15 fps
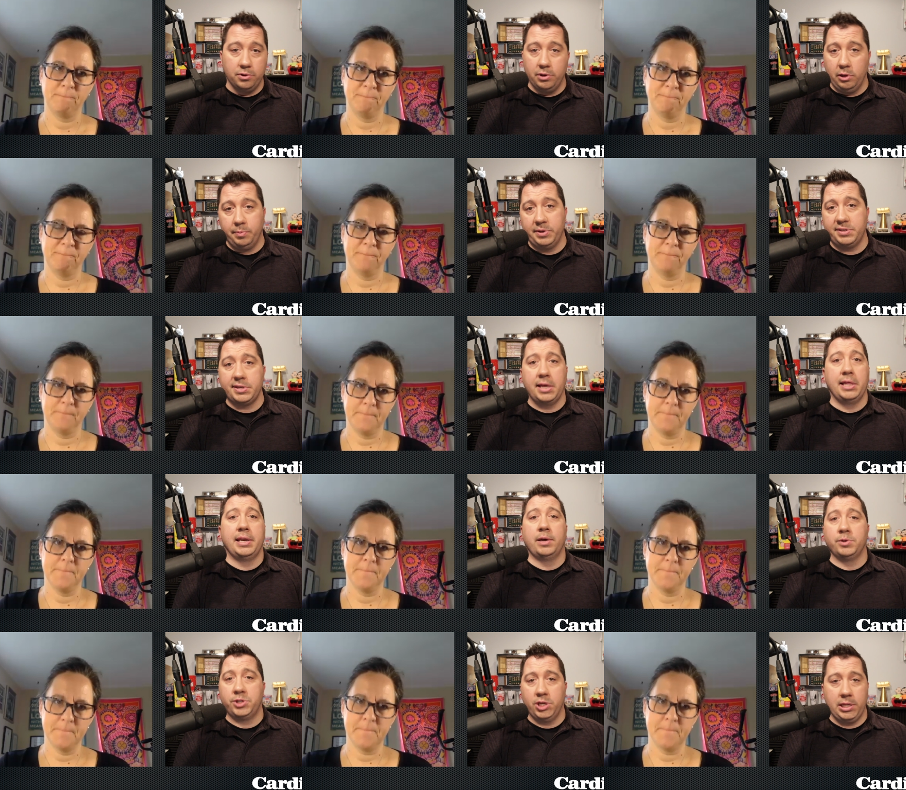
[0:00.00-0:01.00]
Speaker 1: you'll he'll be
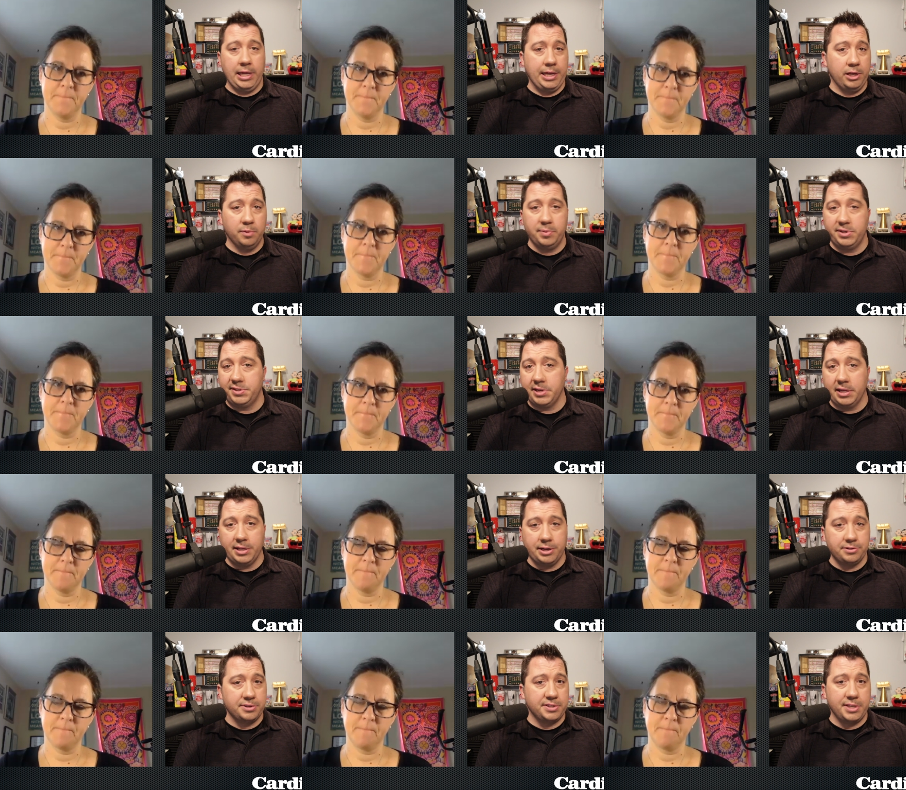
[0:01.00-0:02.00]
selling out Gillette. He'll be
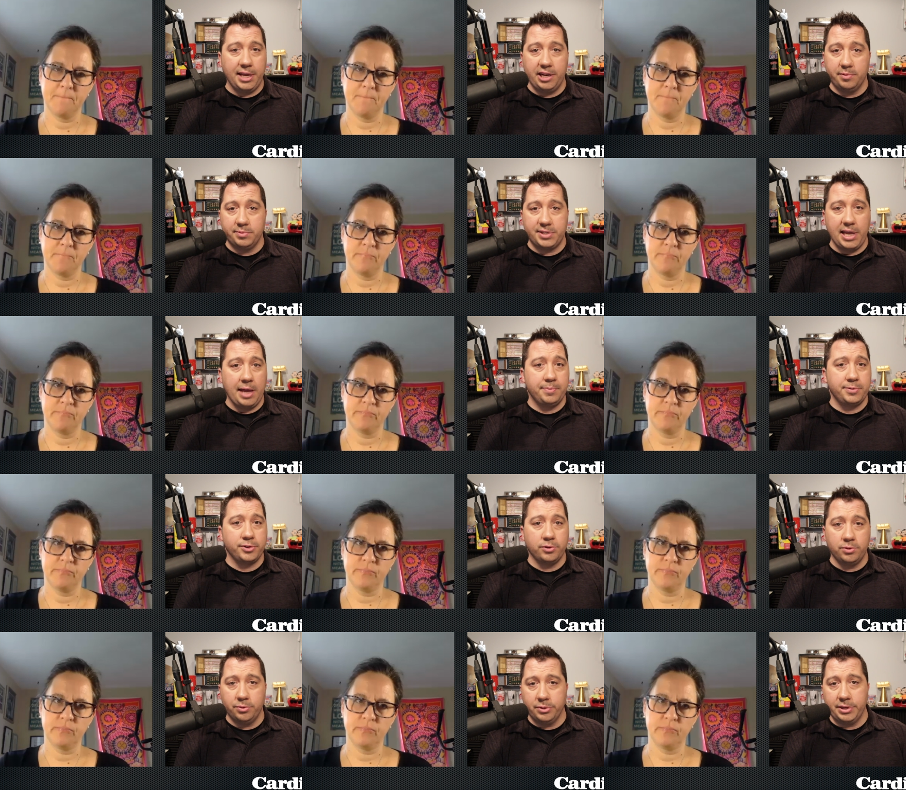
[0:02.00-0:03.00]
selling out the stadiums
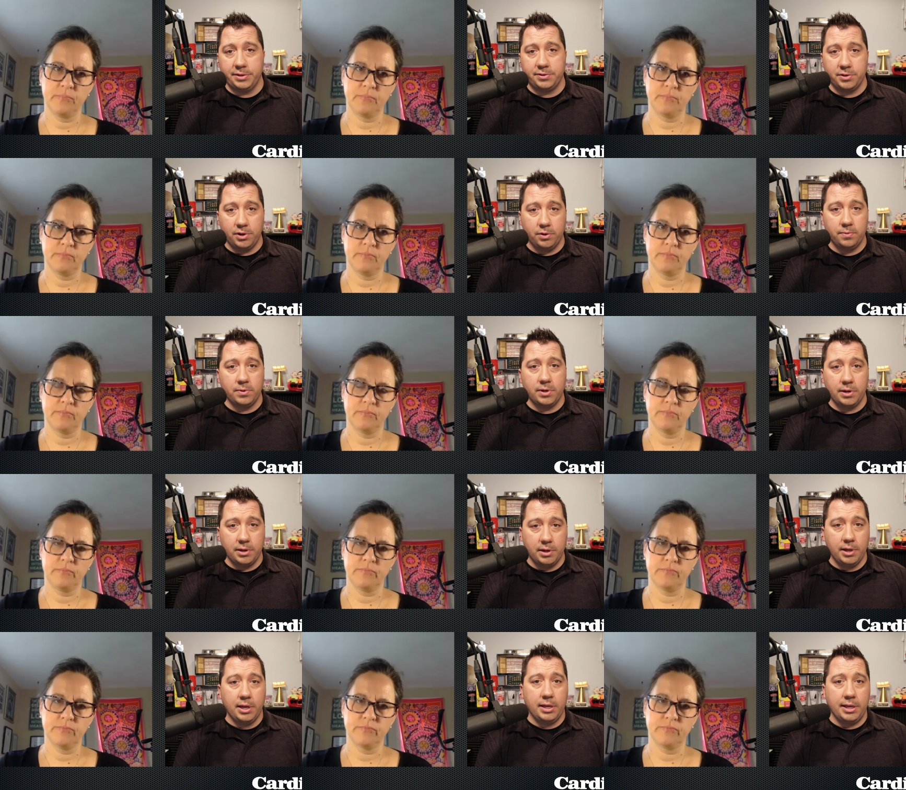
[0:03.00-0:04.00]
absolutely. So uh,
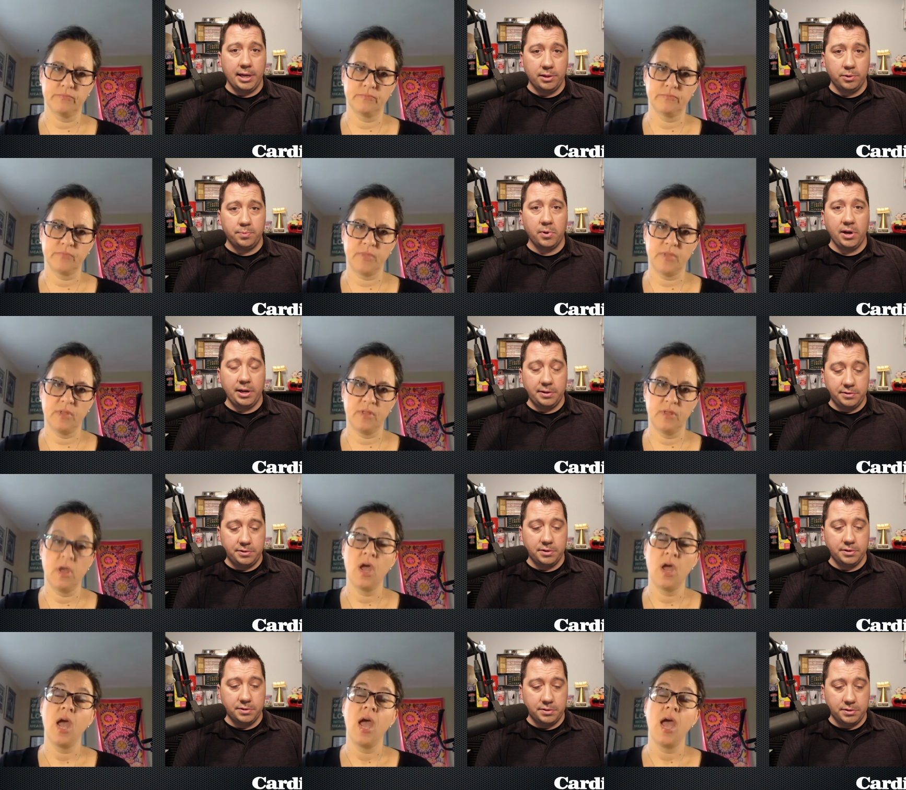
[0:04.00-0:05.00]
yeah, Luke
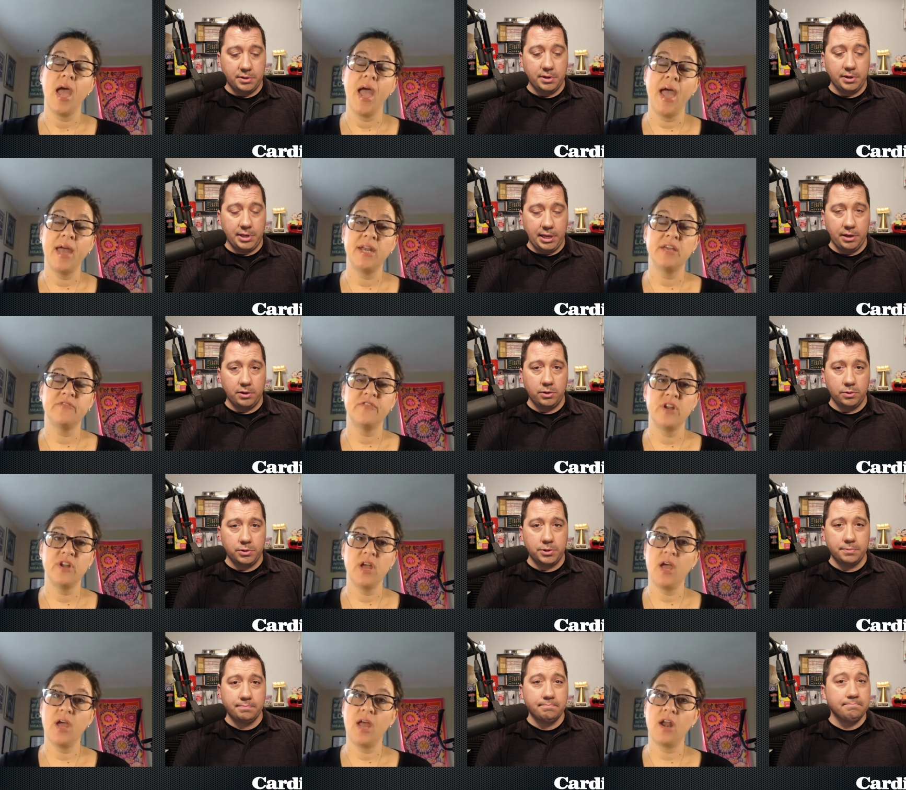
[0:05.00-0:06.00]
Bryan's is uh, and if yeah,
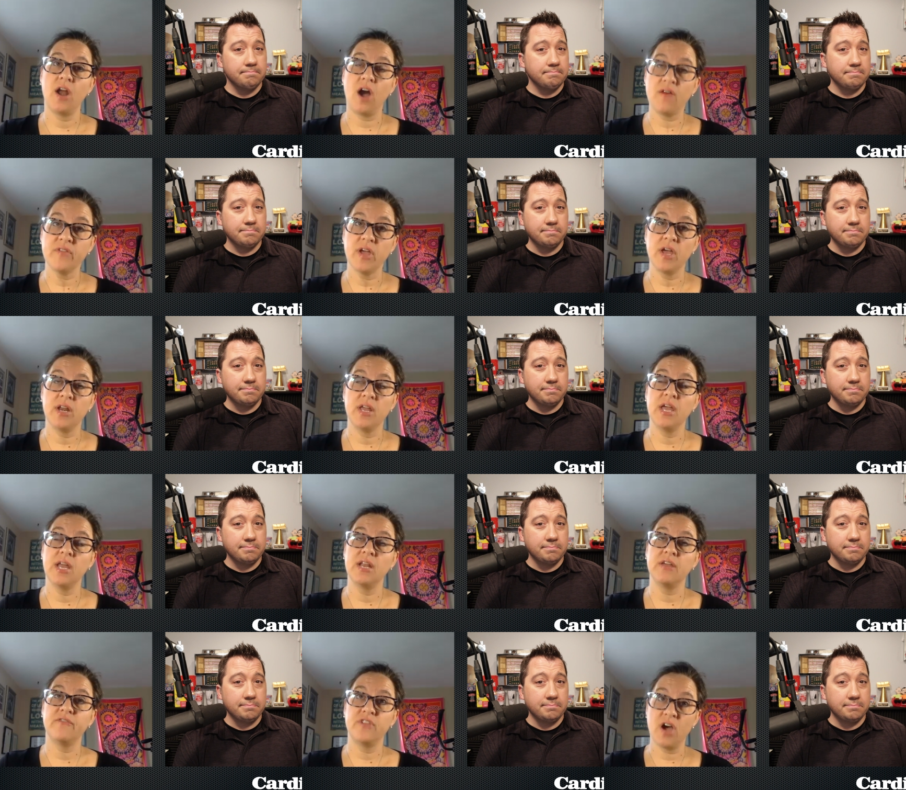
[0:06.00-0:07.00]
Speaker 2: and ob- and and
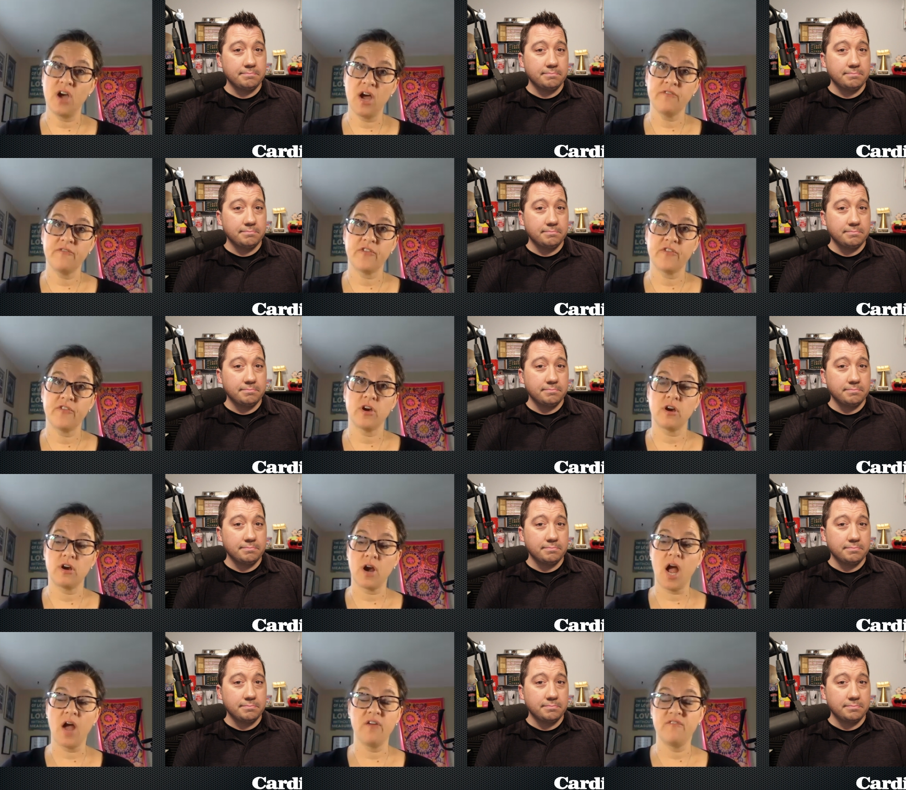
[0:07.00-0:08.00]
if not for
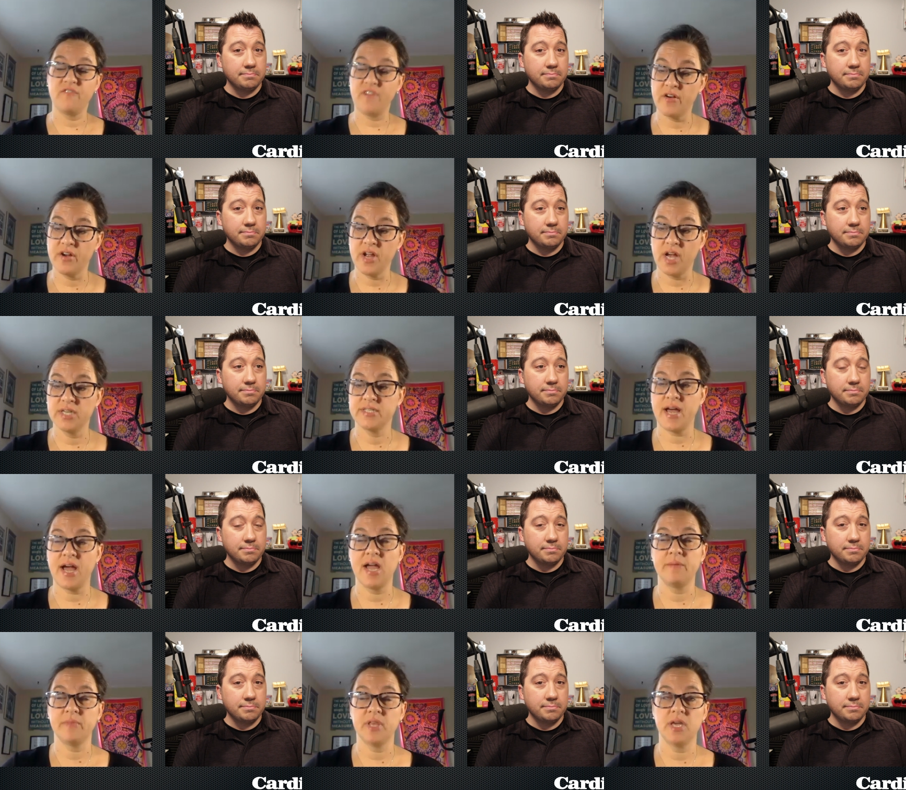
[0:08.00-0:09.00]
her very
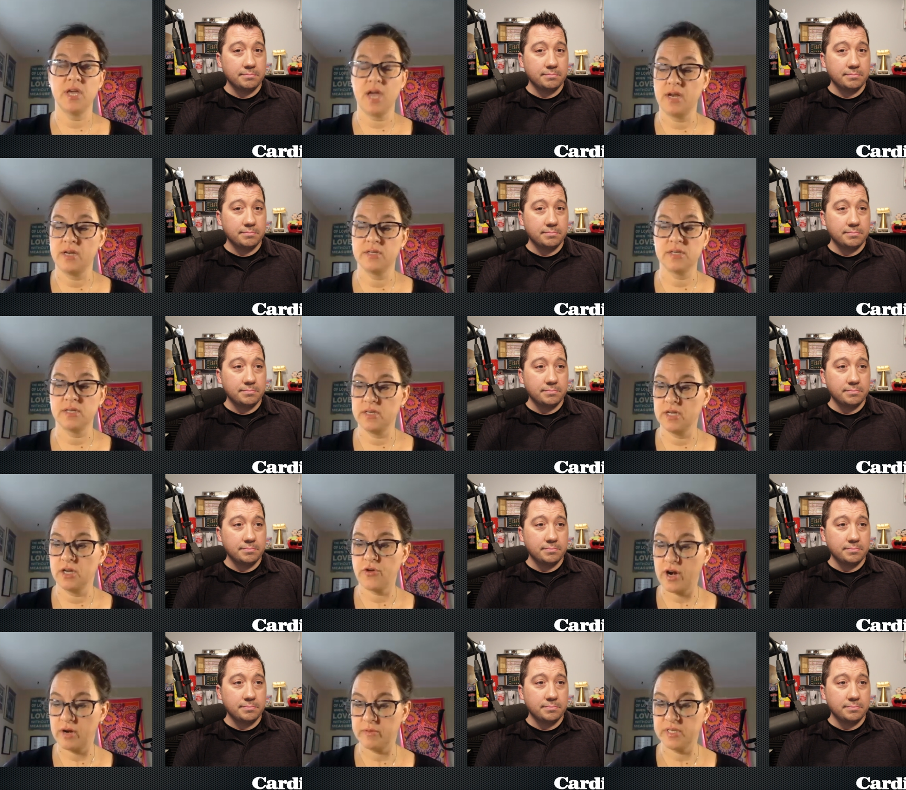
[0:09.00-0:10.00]
untimely and
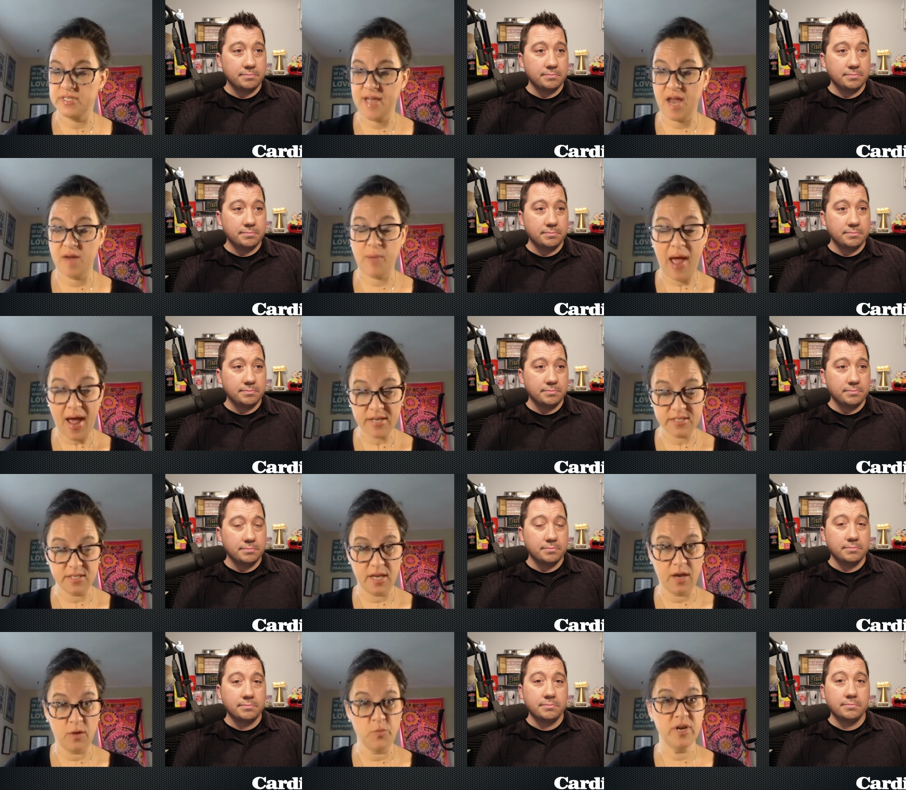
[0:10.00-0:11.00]
incredibly sad
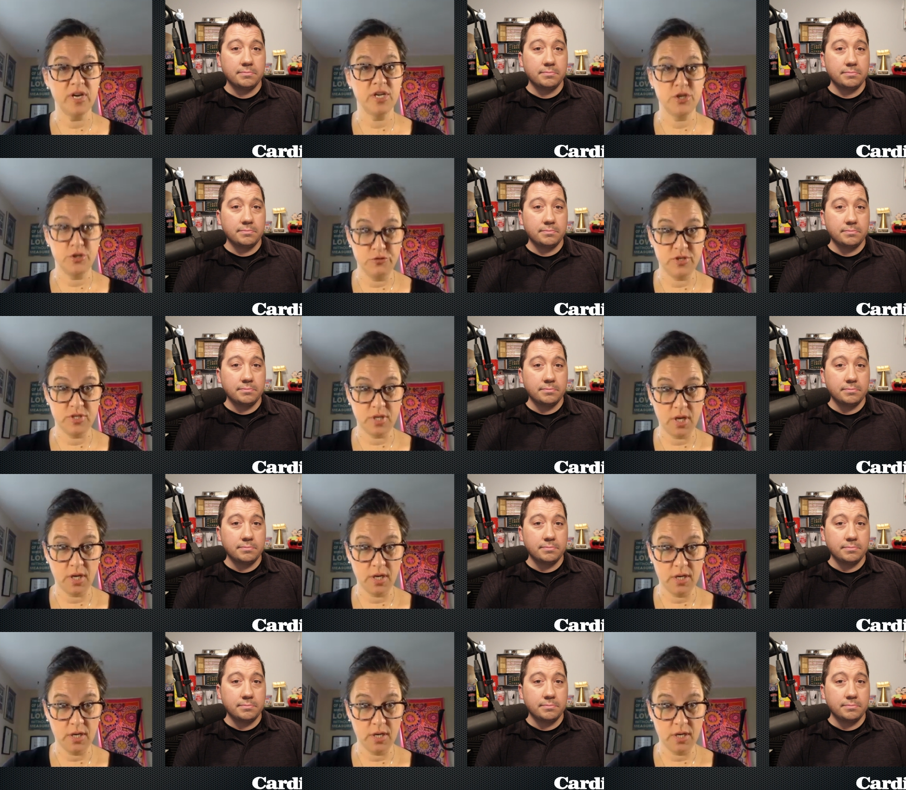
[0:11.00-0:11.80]
passing, Whitney Houston.